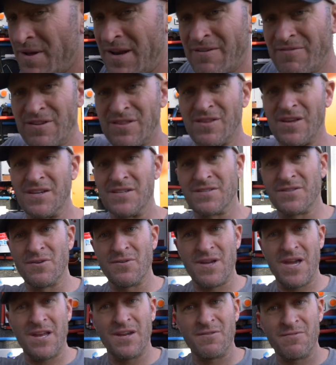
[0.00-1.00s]
and everything is
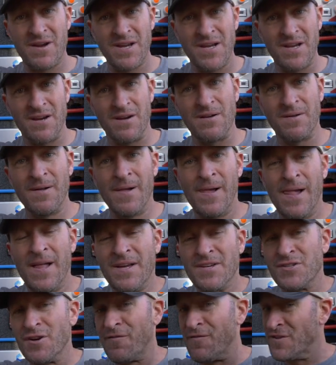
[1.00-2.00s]
located right here.
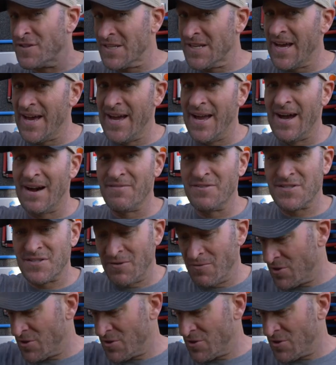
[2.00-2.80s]
So for today, obviously,